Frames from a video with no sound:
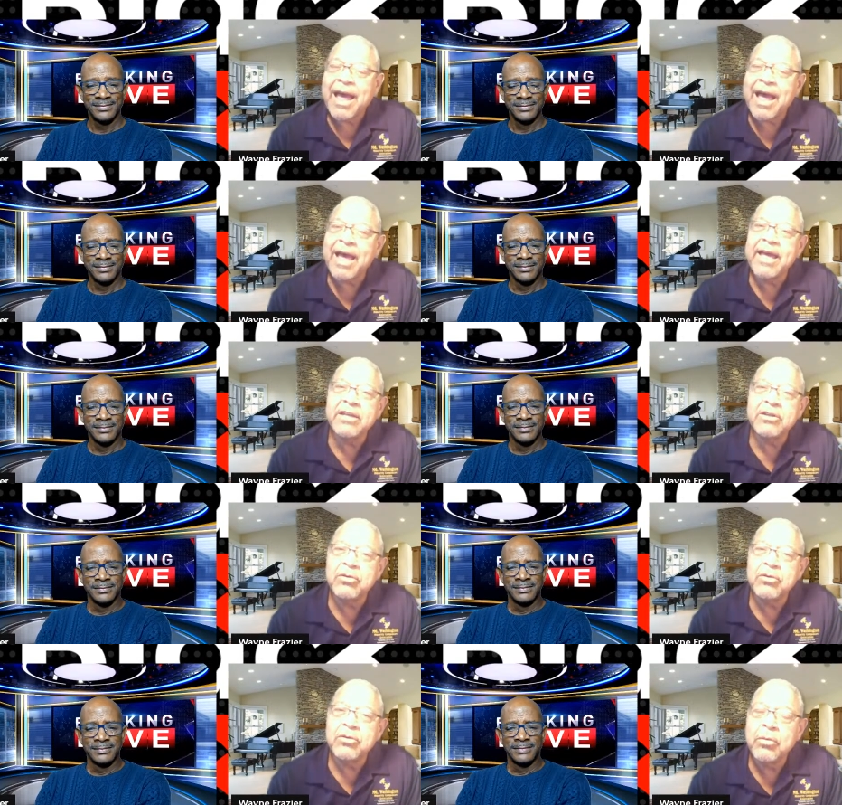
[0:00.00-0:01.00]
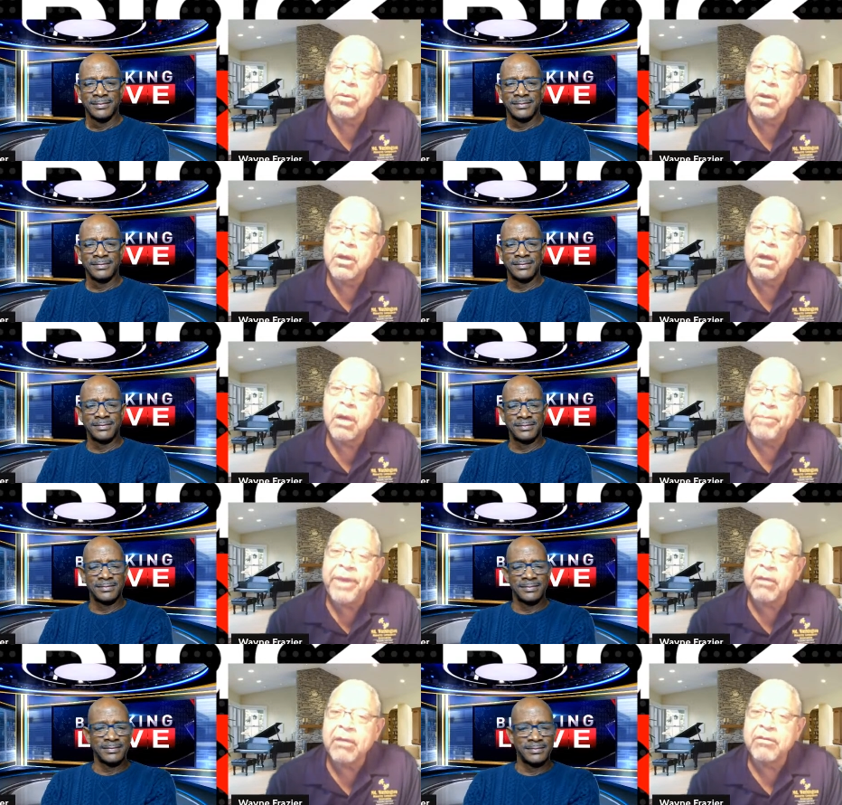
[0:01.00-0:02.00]
Speaker 1: I had to
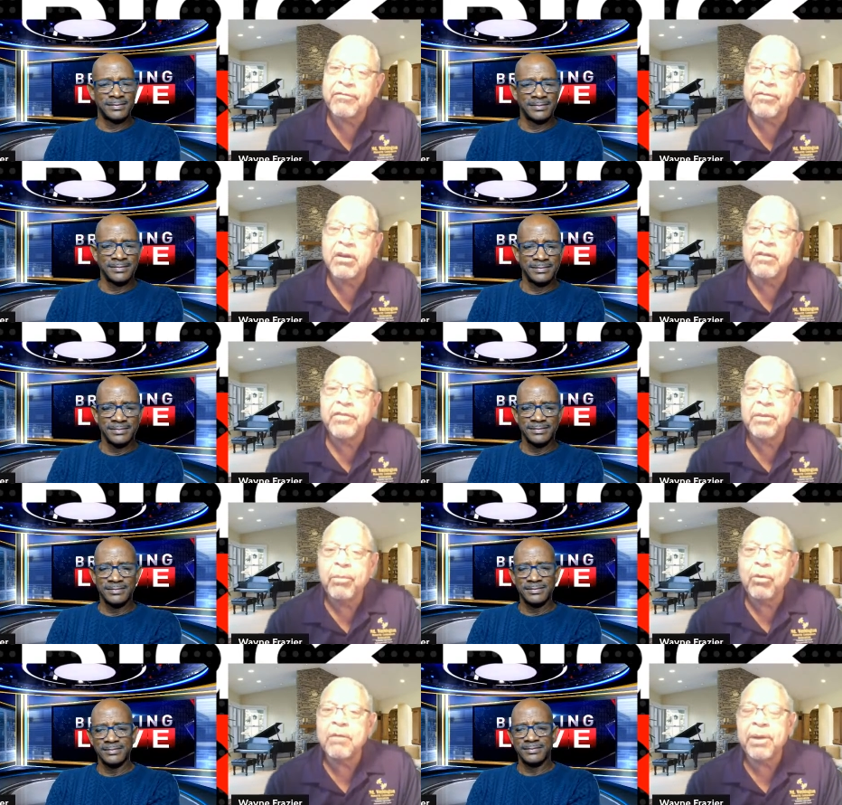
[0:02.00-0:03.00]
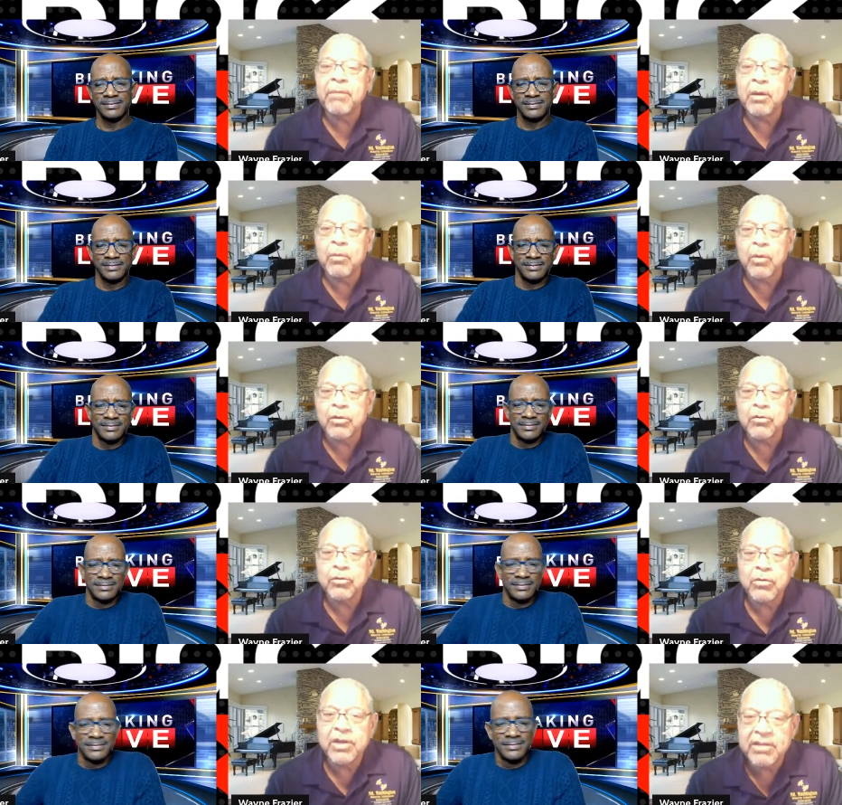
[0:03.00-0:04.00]
appear in front of the Board of Public Works
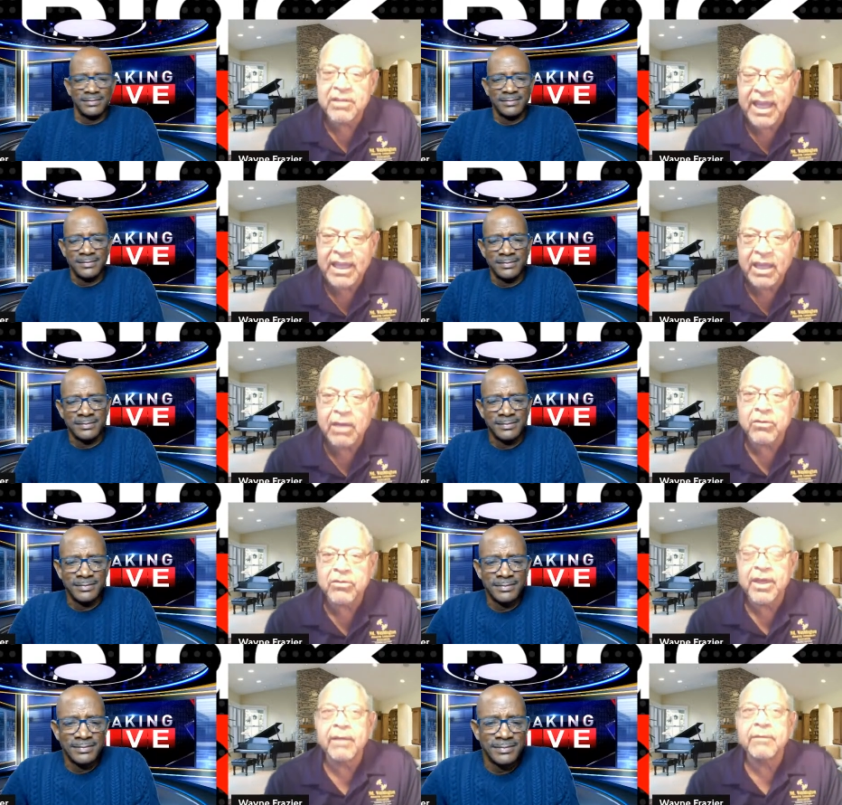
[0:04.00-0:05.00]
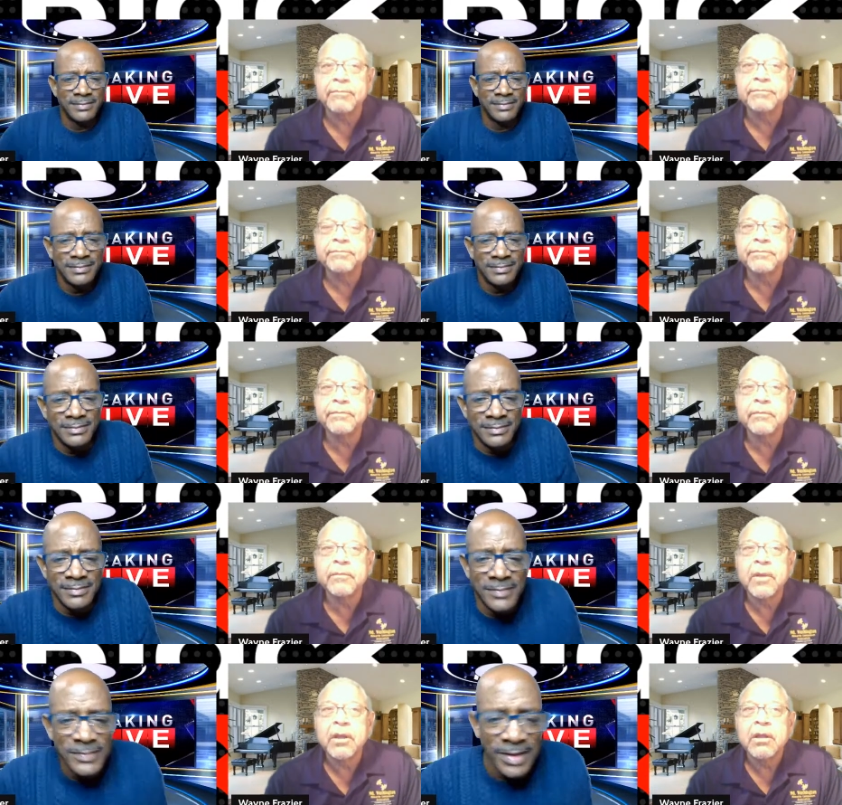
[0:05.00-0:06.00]
during his eight years there
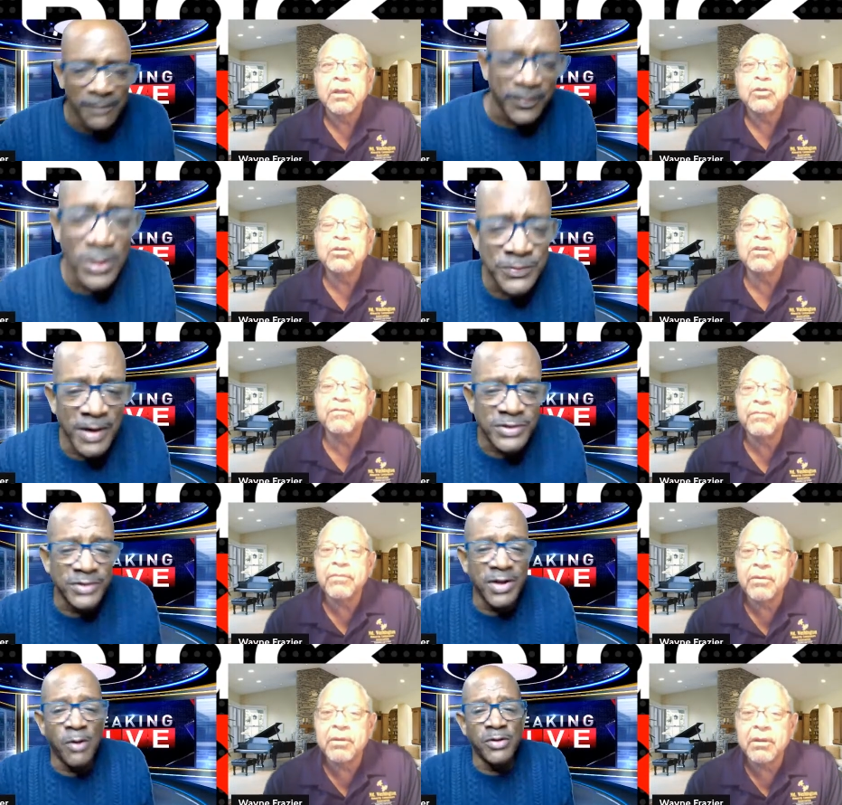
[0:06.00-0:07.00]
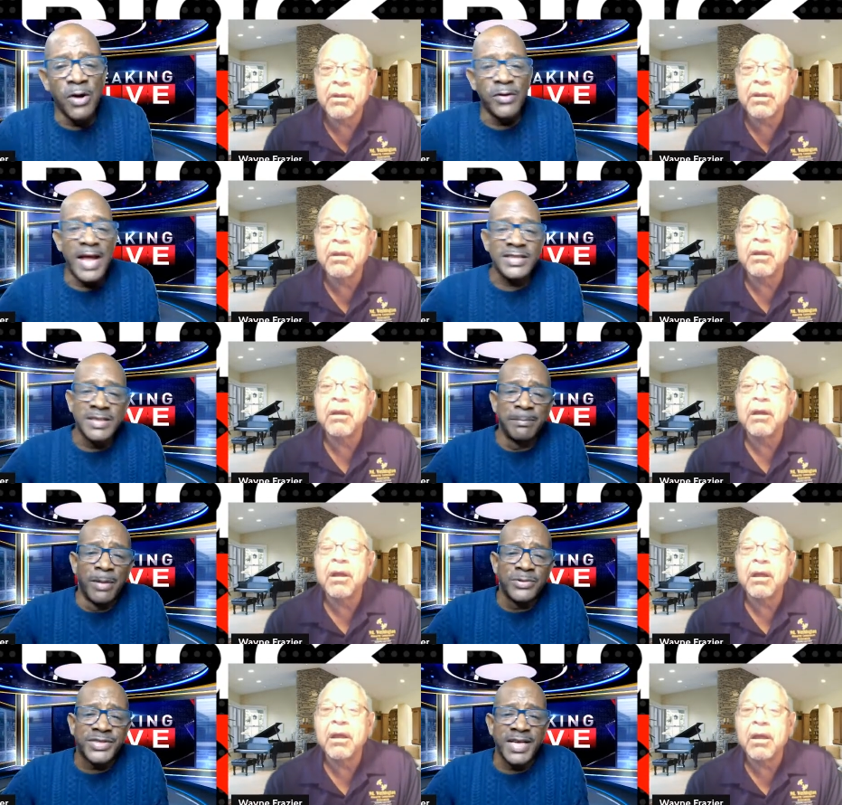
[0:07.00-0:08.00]
Speaker 2: and for those of us that don't know, that's the
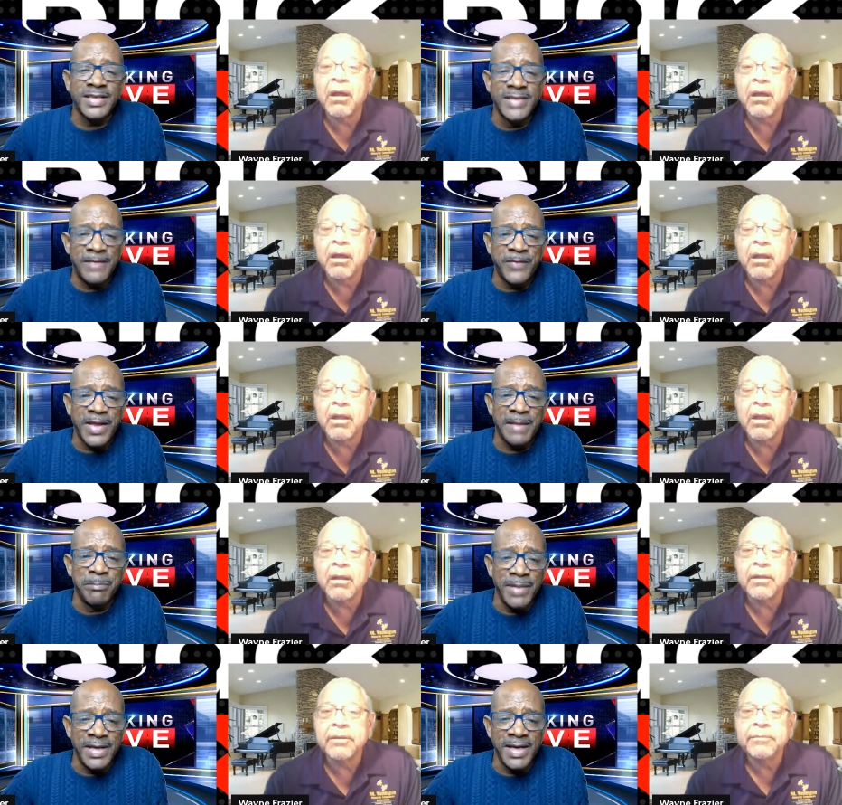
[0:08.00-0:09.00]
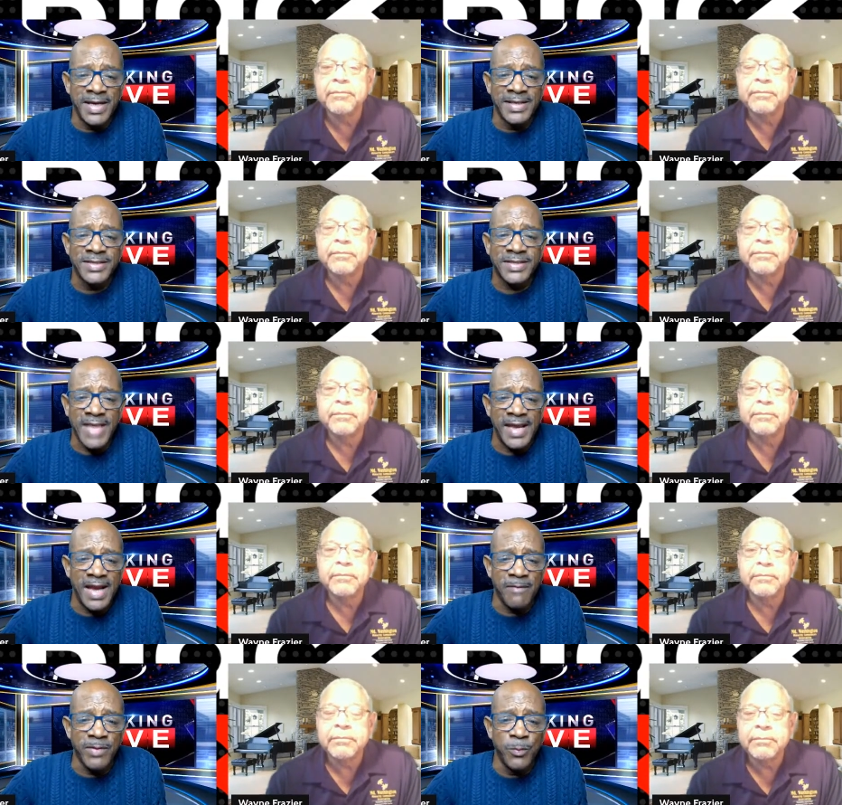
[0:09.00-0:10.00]
most significant meeting in the state
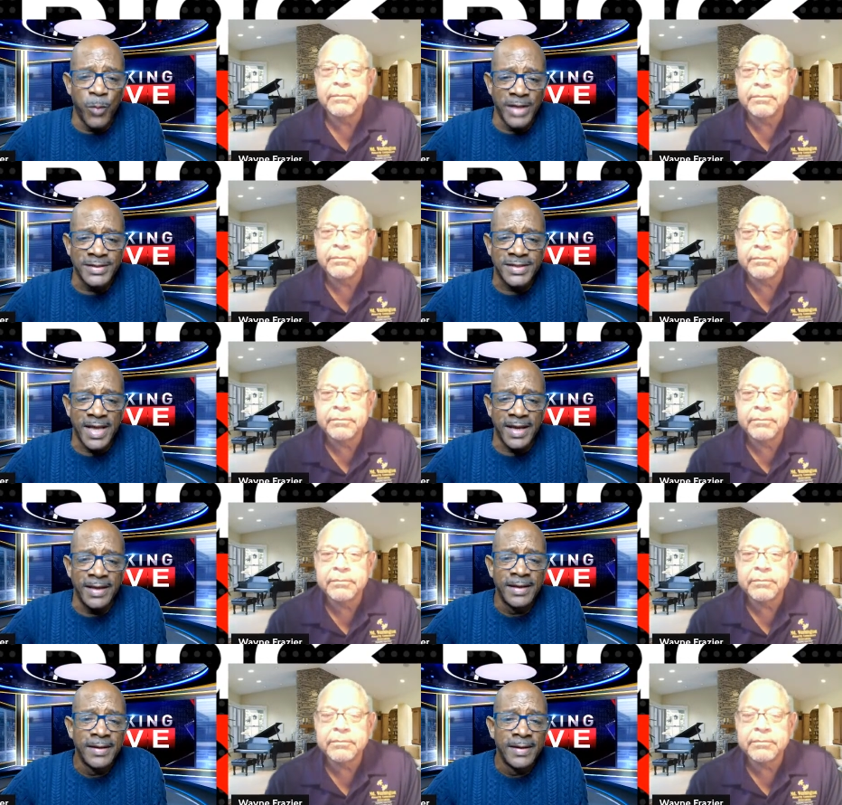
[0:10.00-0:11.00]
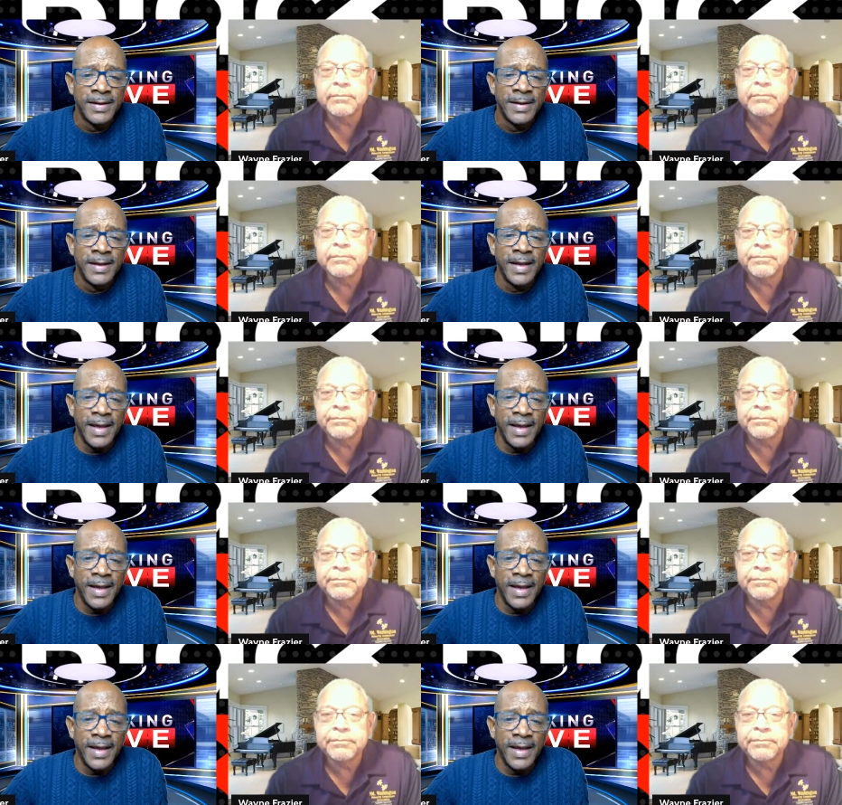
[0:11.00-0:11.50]
every Wednesday in